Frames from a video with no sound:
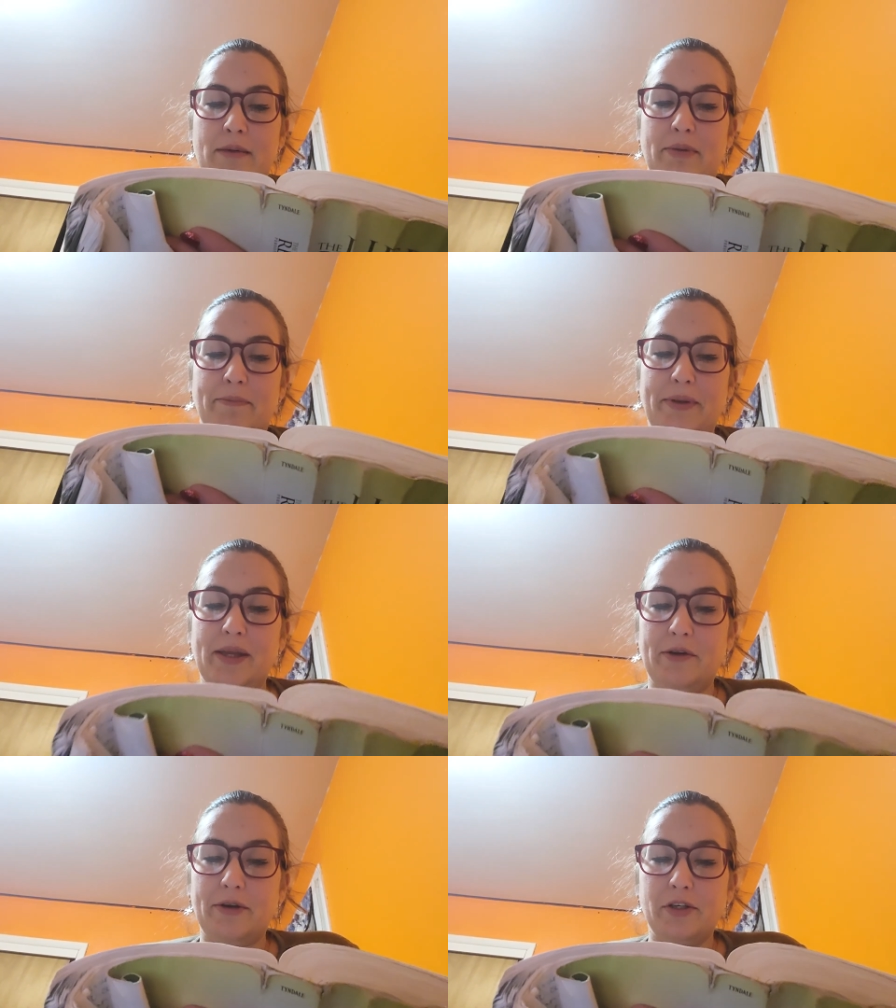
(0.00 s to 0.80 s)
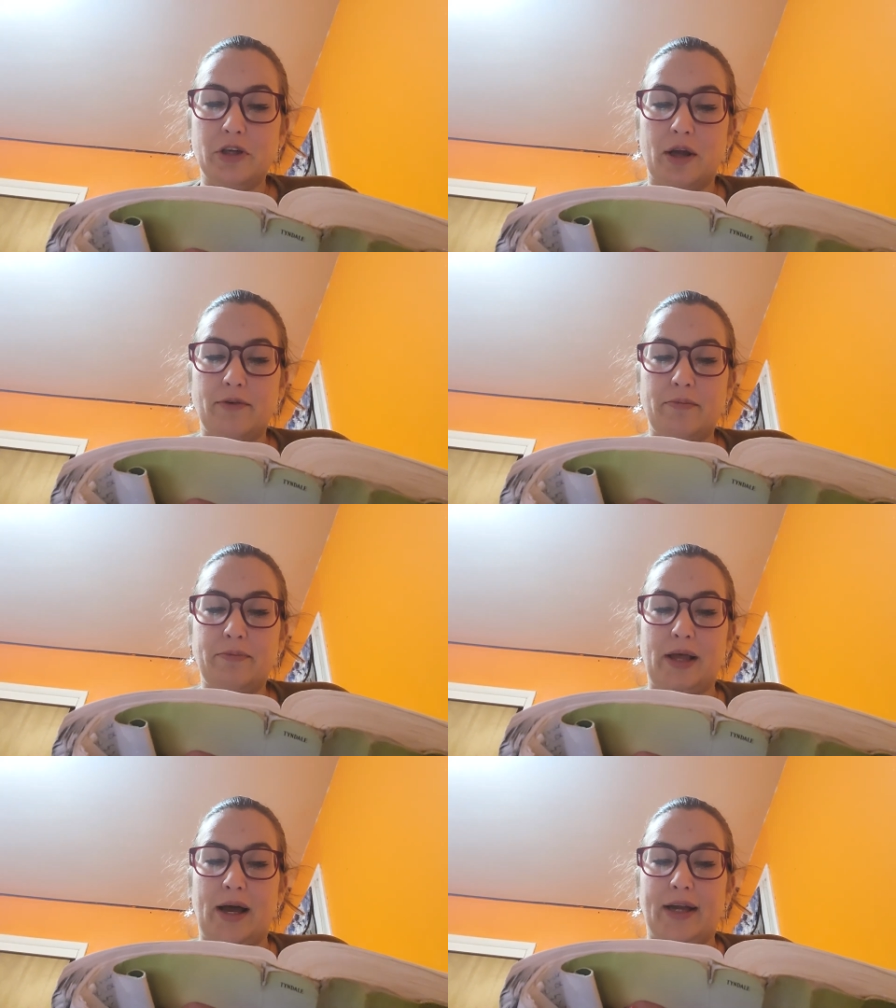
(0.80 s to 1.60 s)
But Peter and John
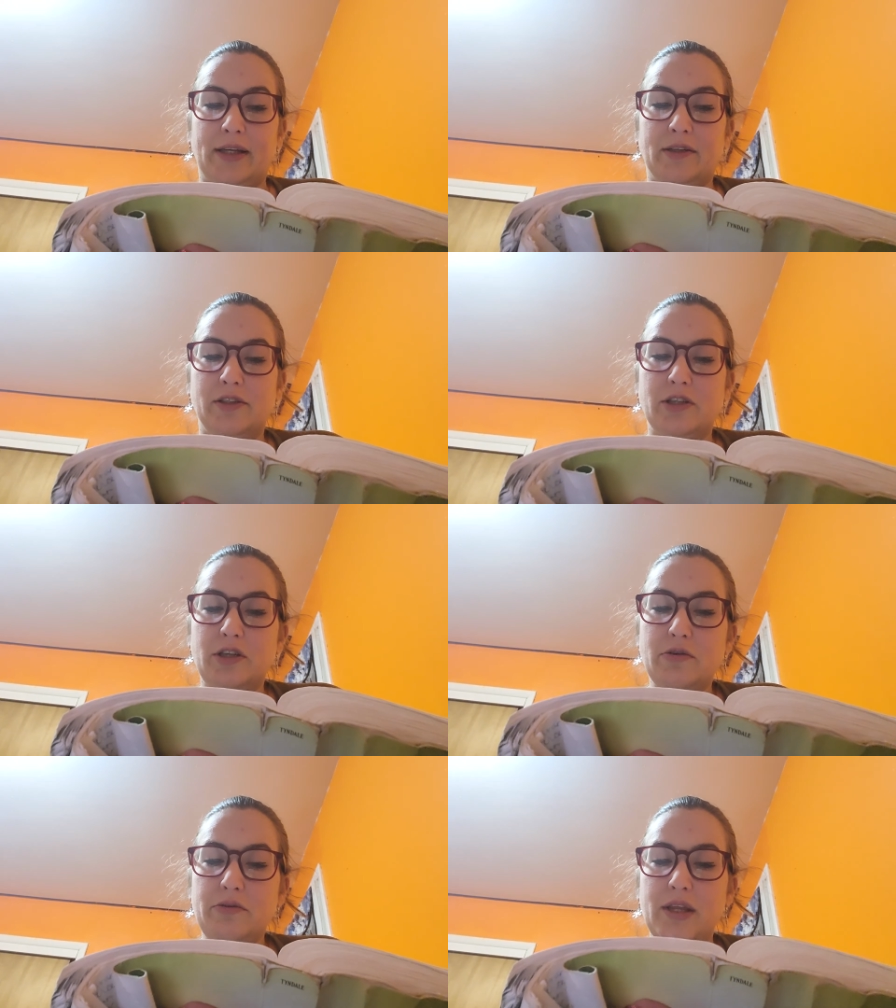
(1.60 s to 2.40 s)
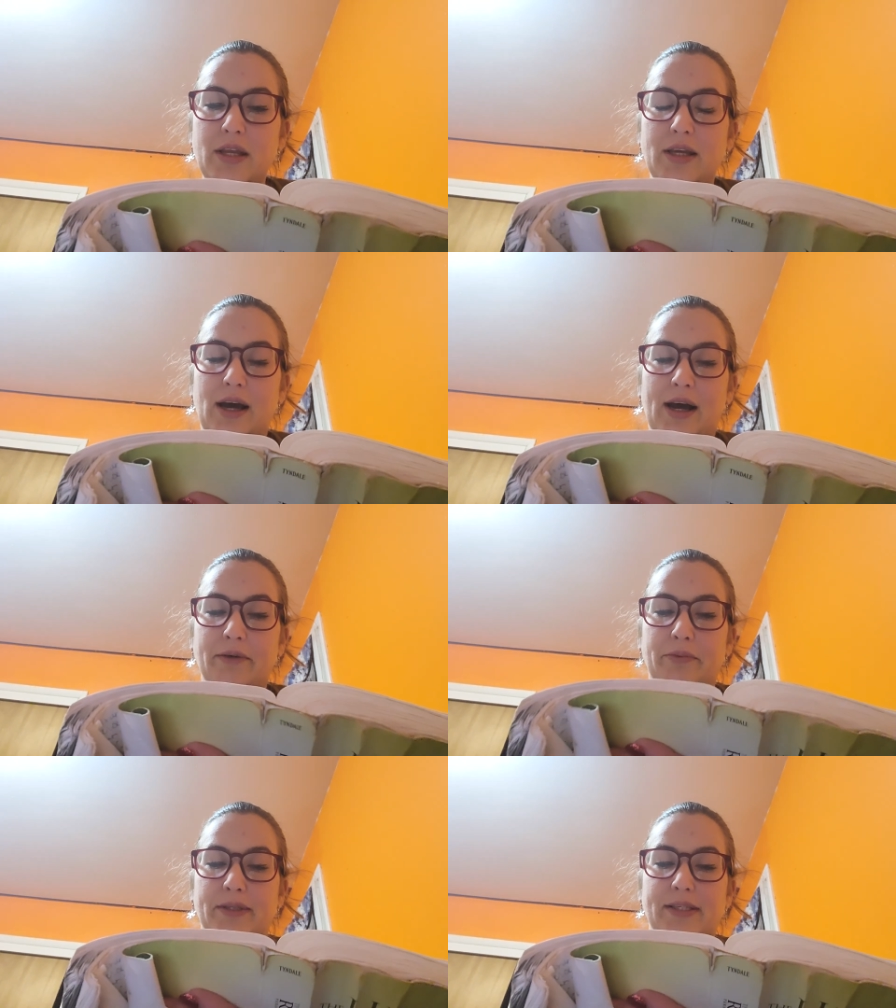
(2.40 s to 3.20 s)
replied, Do you think
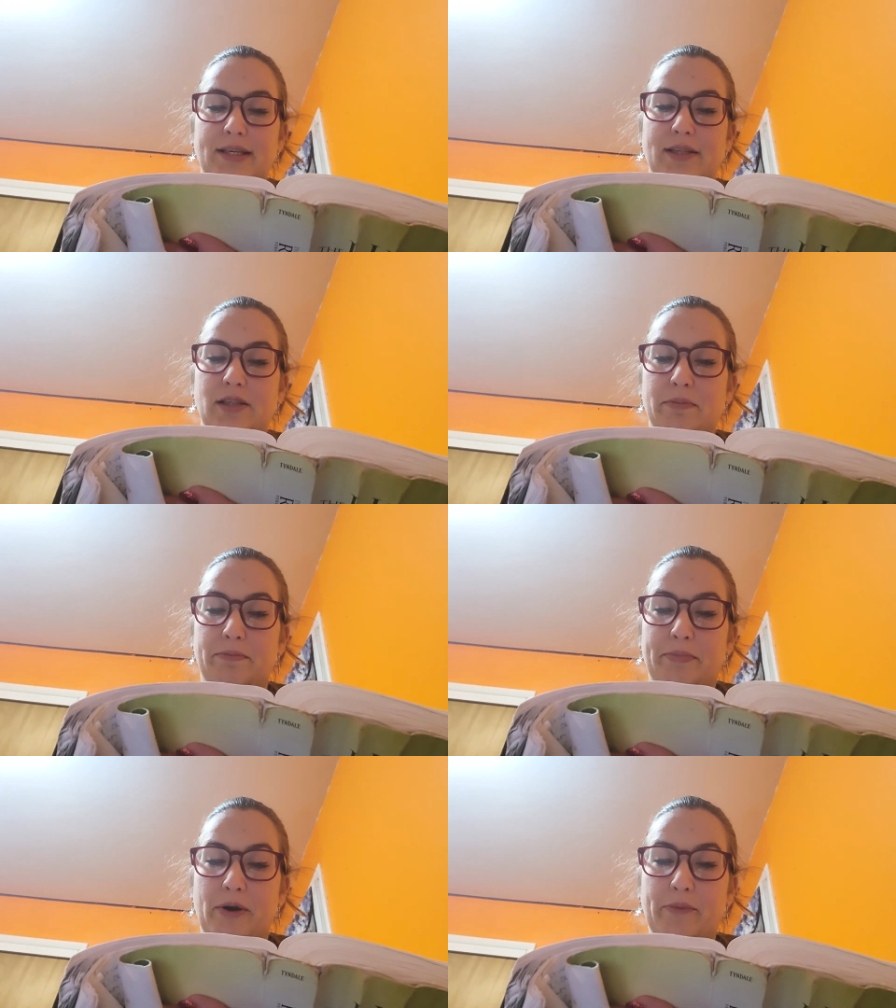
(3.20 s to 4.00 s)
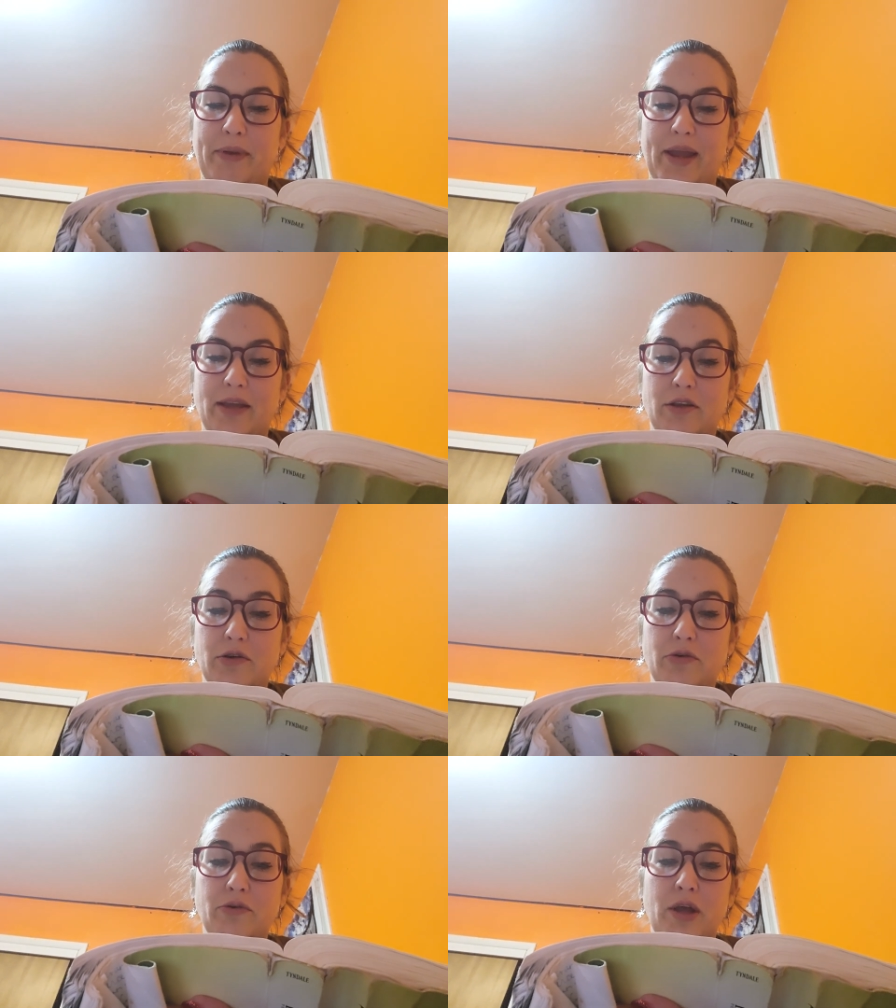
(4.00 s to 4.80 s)
God wants us to obey
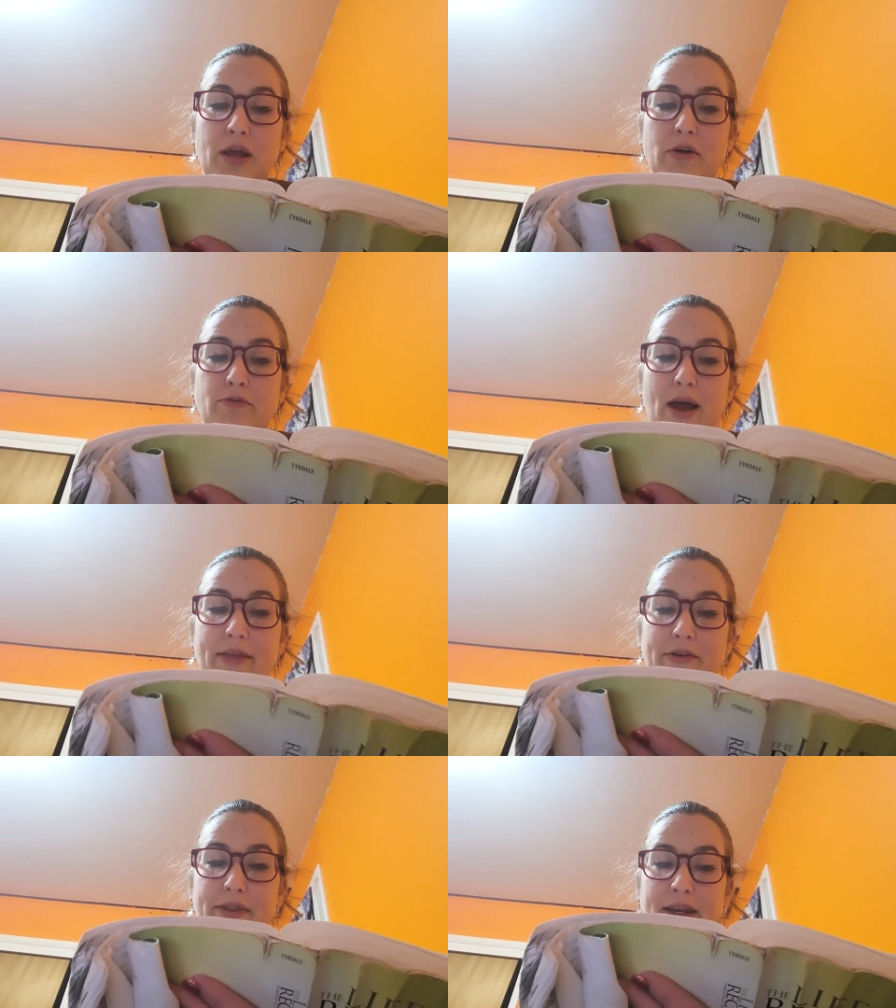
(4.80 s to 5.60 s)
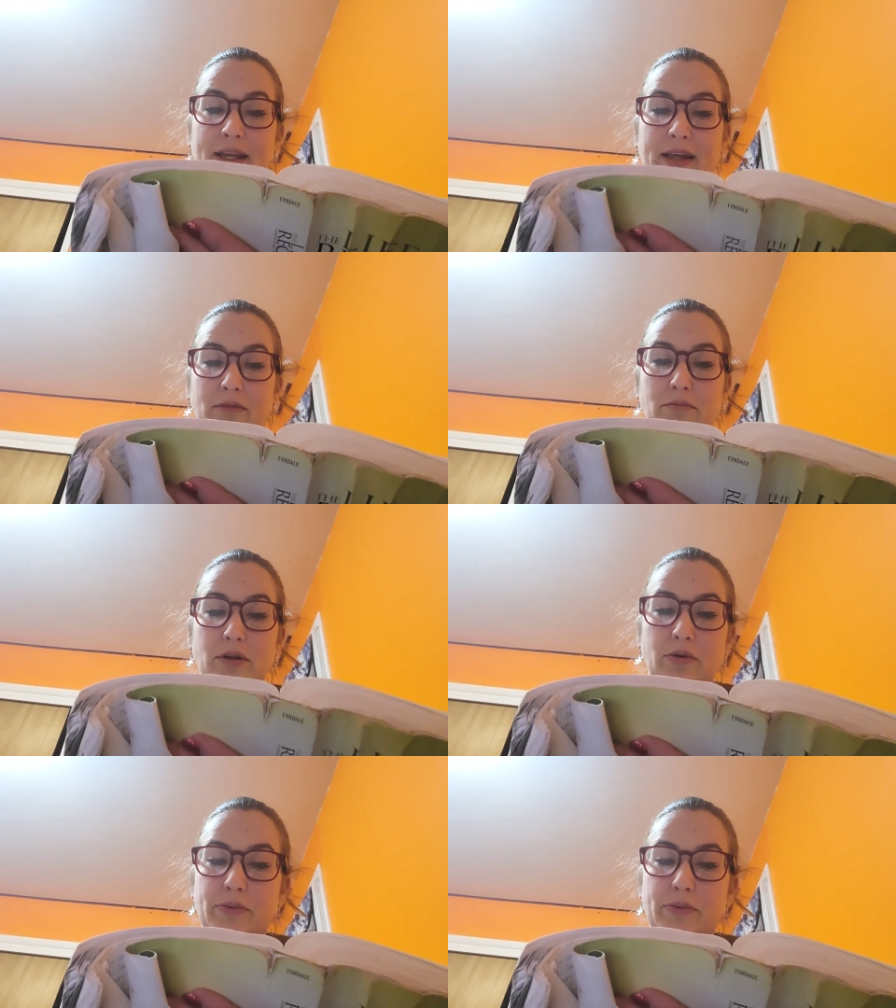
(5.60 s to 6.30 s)
you rather than him?